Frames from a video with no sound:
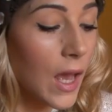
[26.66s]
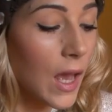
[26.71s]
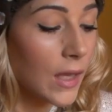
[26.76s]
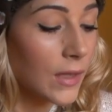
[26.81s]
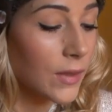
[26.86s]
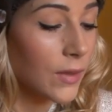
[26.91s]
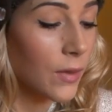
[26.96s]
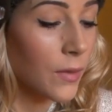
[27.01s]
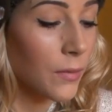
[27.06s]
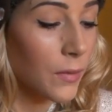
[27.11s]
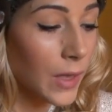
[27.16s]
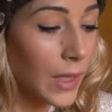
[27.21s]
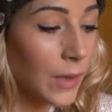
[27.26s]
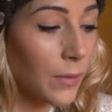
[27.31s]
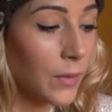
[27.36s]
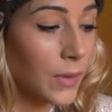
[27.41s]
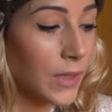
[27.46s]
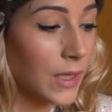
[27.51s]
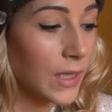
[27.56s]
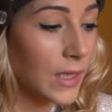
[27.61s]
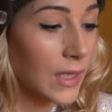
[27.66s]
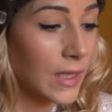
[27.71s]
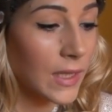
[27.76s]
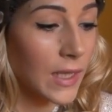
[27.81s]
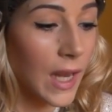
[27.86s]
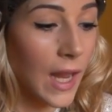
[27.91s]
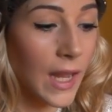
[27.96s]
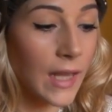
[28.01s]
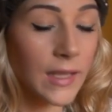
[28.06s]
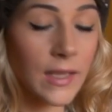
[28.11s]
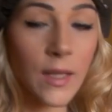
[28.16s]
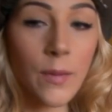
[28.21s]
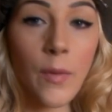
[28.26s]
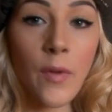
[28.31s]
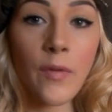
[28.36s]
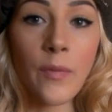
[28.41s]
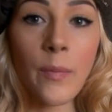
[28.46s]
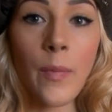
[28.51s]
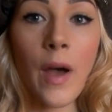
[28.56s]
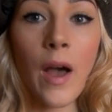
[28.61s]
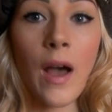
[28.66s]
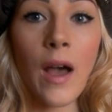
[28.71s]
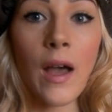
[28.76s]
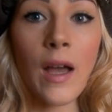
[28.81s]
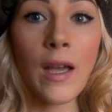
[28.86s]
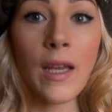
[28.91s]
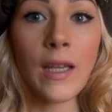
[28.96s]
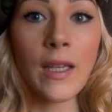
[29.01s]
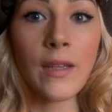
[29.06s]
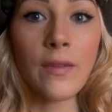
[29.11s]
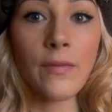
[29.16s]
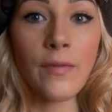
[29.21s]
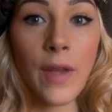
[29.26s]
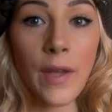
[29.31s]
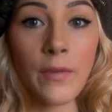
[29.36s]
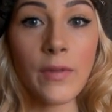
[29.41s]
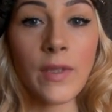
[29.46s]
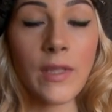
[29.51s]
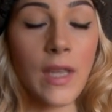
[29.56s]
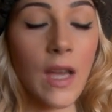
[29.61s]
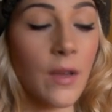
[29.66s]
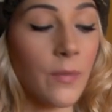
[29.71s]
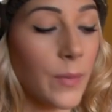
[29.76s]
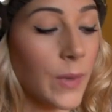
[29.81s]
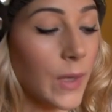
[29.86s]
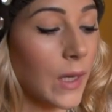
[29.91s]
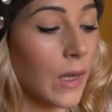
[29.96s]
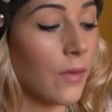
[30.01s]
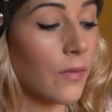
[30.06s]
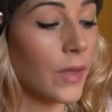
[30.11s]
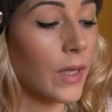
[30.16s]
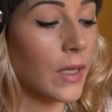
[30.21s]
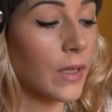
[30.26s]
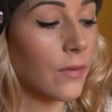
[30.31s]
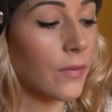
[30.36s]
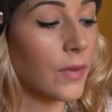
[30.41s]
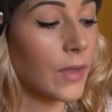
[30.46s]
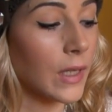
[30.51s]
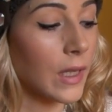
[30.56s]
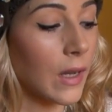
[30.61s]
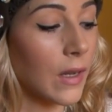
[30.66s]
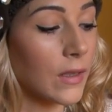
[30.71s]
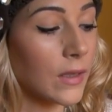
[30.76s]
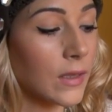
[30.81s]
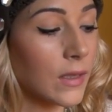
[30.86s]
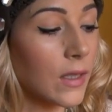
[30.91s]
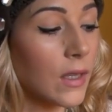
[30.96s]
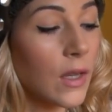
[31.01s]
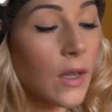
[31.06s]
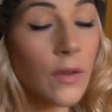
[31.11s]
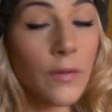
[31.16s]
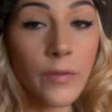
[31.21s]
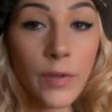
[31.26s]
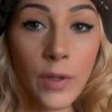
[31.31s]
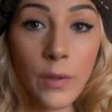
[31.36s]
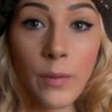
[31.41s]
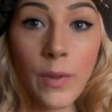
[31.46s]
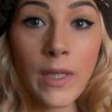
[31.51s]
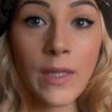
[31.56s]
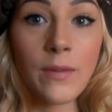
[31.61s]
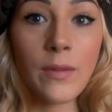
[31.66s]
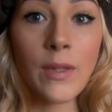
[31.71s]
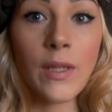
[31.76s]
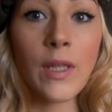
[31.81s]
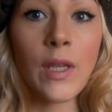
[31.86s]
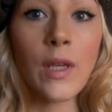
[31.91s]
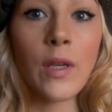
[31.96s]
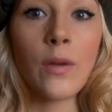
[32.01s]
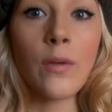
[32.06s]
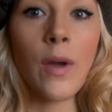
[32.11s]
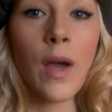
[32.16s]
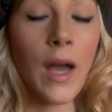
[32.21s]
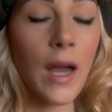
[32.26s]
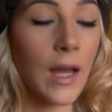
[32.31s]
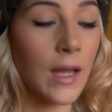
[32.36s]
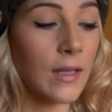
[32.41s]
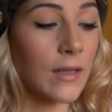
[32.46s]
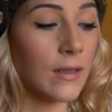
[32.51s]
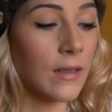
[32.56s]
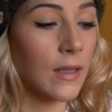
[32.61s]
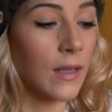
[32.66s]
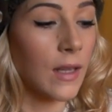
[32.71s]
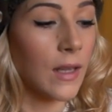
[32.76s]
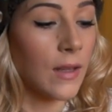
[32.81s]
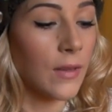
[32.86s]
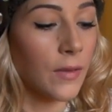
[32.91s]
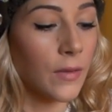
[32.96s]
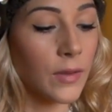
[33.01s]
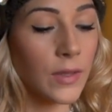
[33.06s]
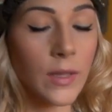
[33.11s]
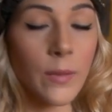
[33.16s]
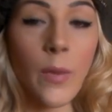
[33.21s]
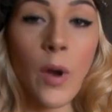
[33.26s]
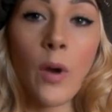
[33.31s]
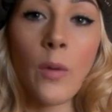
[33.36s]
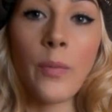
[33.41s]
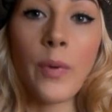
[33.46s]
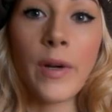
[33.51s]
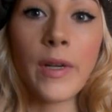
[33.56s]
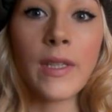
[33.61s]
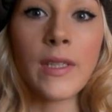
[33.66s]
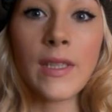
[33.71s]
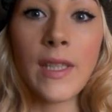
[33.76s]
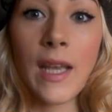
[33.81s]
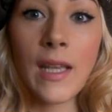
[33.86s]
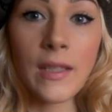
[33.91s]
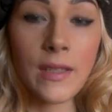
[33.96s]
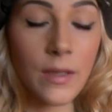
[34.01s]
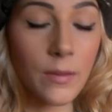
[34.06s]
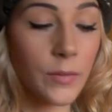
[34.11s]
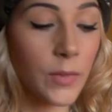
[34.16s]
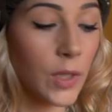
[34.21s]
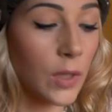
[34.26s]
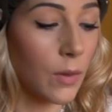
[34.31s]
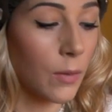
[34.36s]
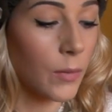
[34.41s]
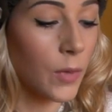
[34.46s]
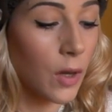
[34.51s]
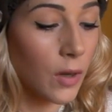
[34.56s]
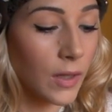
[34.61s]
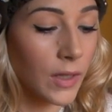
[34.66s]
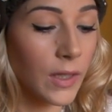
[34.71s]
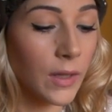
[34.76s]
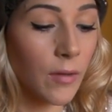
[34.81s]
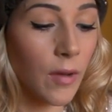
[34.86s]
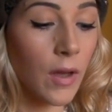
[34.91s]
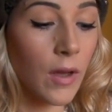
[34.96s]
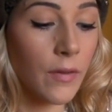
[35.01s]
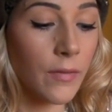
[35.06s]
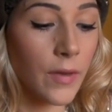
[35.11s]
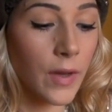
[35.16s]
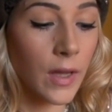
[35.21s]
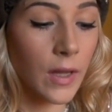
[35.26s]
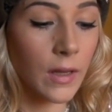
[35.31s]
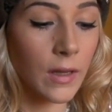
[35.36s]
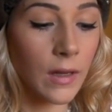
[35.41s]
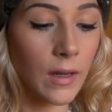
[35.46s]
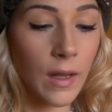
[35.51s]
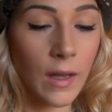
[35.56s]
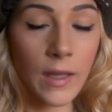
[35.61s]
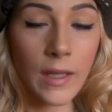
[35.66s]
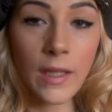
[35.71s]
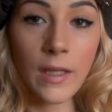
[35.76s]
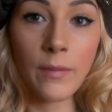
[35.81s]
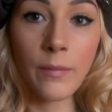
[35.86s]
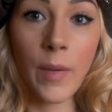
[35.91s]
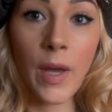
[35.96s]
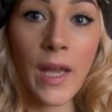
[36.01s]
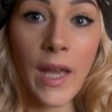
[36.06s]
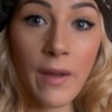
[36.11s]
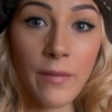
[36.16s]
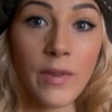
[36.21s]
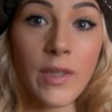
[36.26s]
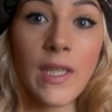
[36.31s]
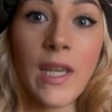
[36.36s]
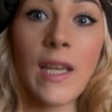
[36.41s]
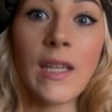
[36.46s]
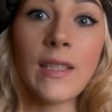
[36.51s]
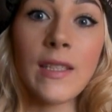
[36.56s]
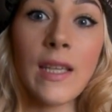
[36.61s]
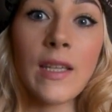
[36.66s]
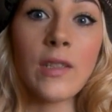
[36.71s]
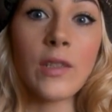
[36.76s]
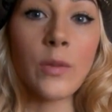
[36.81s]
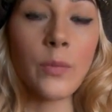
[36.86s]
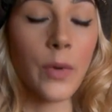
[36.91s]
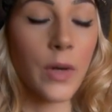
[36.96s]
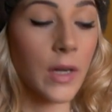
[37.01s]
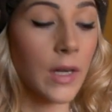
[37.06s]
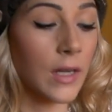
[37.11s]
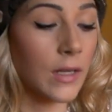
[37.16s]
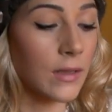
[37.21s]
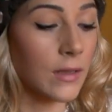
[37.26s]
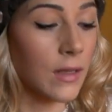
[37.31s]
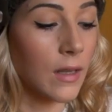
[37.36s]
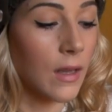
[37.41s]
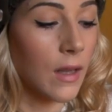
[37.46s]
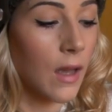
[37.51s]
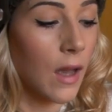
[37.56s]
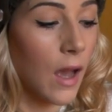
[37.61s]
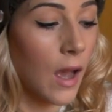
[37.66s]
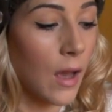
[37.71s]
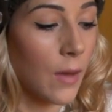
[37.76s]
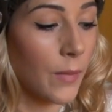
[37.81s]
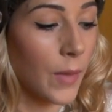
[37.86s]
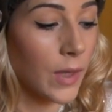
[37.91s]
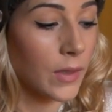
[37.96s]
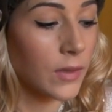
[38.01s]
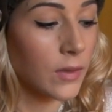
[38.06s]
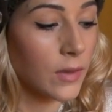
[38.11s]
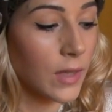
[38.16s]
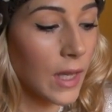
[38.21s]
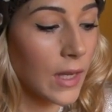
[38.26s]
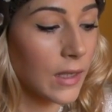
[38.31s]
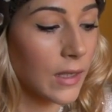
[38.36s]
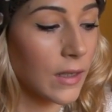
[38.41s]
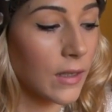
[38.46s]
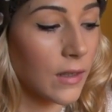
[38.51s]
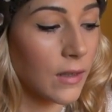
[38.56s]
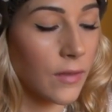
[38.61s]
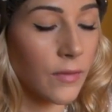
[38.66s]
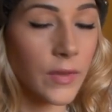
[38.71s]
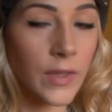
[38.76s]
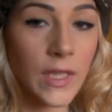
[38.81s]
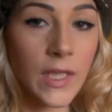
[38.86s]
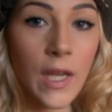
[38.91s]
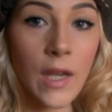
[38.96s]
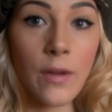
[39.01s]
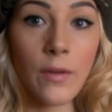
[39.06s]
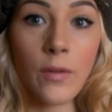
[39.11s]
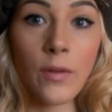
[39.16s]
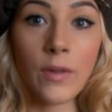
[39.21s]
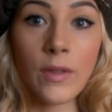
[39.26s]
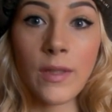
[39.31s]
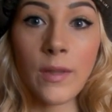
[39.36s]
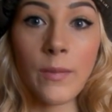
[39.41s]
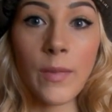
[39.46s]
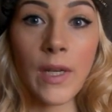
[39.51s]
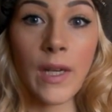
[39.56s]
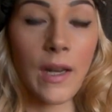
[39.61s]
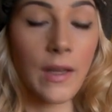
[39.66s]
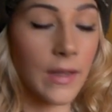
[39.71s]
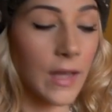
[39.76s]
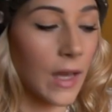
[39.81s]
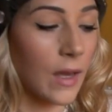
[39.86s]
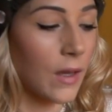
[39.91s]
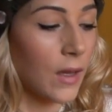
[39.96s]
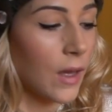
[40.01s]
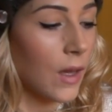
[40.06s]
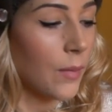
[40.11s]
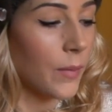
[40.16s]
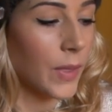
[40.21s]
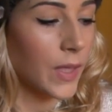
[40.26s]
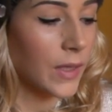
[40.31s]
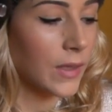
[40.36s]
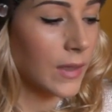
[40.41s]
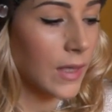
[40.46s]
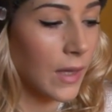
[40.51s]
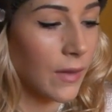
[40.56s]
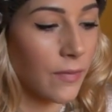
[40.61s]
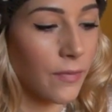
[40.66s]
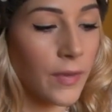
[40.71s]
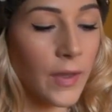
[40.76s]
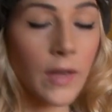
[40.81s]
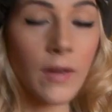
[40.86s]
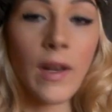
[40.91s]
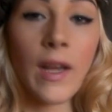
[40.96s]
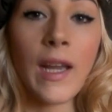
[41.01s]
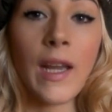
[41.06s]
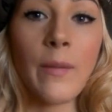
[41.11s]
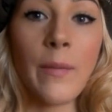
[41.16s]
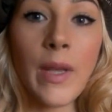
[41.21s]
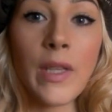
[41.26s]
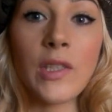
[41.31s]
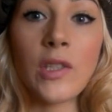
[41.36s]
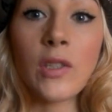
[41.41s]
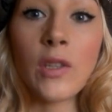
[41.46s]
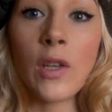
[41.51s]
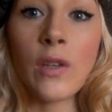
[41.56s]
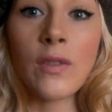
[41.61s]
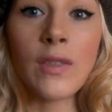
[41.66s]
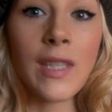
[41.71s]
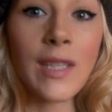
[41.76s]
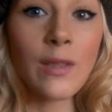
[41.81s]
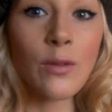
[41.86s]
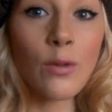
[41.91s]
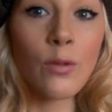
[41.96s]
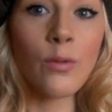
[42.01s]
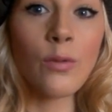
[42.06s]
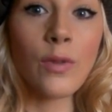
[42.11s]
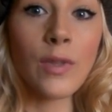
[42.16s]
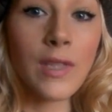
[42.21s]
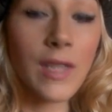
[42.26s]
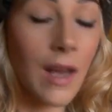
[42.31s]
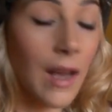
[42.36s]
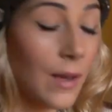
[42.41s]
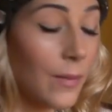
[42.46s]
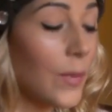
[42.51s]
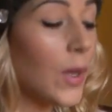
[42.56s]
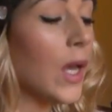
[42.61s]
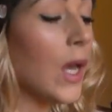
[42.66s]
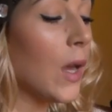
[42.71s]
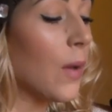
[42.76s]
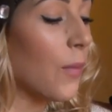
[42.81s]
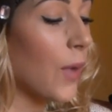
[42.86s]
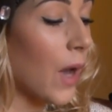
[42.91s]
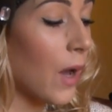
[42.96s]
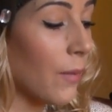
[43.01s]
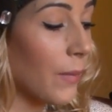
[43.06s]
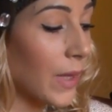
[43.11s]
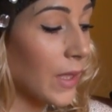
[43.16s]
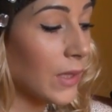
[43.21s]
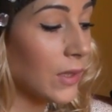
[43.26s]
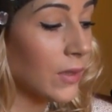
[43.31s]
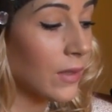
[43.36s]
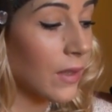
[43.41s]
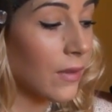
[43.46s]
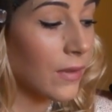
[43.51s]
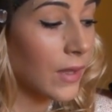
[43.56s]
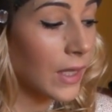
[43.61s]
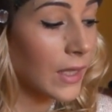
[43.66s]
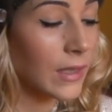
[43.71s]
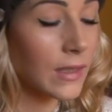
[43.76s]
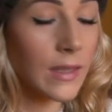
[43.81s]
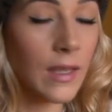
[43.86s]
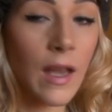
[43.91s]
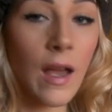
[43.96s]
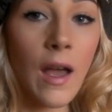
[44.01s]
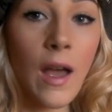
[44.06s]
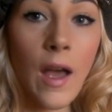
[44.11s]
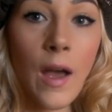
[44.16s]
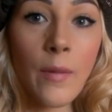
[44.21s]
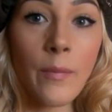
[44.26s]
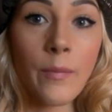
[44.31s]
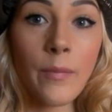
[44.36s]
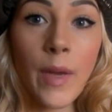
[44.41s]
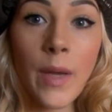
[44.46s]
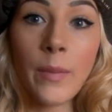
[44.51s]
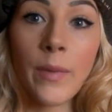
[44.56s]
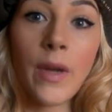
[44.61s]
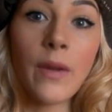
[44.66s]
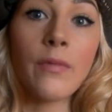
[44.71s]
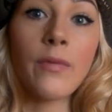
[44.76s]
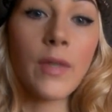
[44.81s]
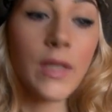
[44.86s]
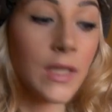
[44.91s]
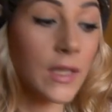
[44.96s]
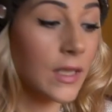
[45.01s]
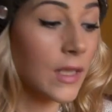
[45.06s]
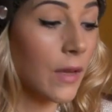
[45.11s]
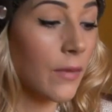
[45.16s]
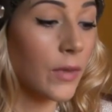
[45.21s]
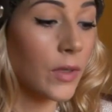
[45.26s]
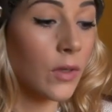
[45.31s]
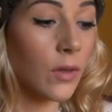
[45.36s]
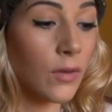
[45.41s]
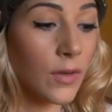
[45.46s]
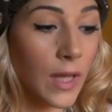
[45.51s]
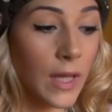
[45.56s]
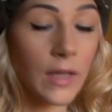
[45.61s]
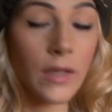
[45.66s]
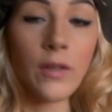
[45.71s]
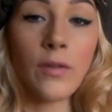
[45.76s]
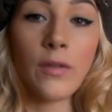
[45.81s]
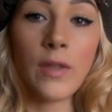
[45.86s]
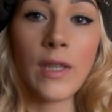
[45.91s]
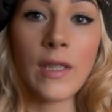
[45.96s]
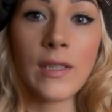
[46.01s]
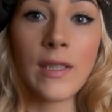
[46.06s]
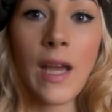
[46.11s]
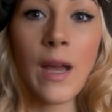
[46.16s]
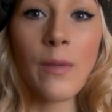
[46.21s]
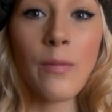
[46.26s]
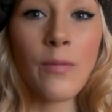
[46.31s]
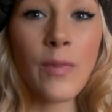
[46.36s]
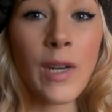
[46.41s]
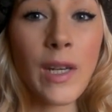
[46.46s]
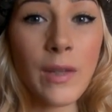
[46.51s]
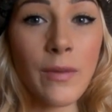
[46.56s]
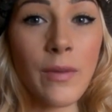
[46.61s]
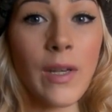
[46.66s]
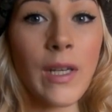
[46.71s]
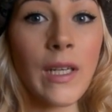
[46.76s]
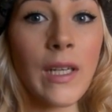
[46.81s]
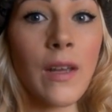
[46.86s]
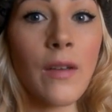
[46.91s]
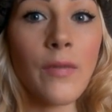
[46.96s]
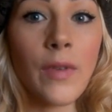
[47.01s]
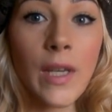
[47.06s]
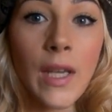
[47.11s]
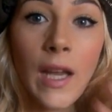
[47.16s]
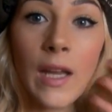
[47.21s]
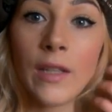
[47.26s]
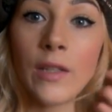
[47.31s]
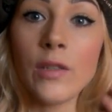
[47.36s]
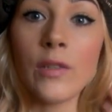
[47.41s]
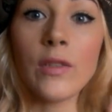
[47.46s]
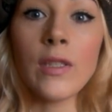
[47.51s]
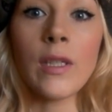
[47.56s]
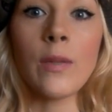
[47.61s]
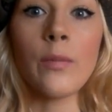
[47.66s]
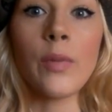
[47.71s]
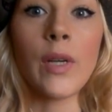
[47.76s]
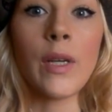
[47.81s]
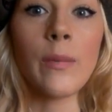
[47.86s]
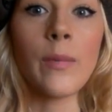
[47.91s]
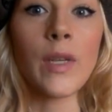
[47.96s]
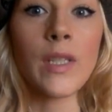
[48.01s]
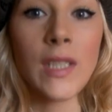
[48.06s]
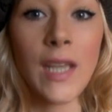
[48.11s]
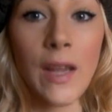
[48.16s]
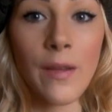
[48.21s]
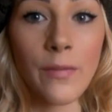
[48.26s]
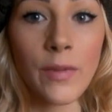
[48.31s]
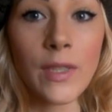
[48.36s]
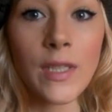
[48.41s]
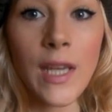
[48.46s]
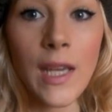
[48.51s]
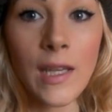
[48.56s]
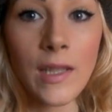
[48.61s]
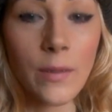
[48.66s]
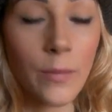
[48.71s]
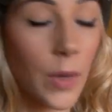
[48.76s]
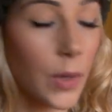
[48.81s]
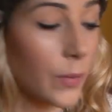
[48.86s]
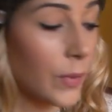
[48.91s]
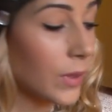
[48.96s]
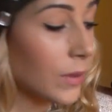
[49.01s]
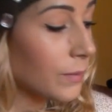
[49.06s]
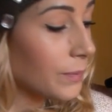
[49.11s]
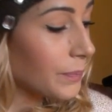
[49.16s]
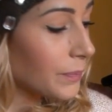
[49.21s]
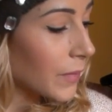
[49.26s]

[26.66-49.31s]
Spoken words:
So I really wanted to share some of my favourites that I've been loving for the last few weeks with you, and there are some old products and some new. I'm not going to go over like my everyday essential products. I'll do that in another video or something like that because I feel like I mention those things all the time, but I'll mention the things that maybe I've rediscovered or they're new things that I'm really loving and using pretty much every day at the moment.